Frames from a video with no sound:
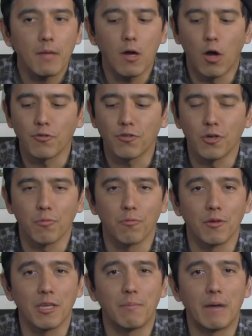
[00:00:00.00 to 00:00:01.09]
Also,
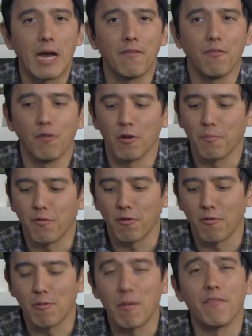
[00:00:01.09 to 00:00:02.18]
really bad form for
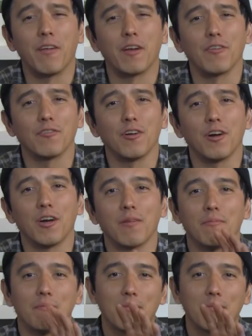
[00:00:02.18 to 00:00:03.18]
where my fingers are.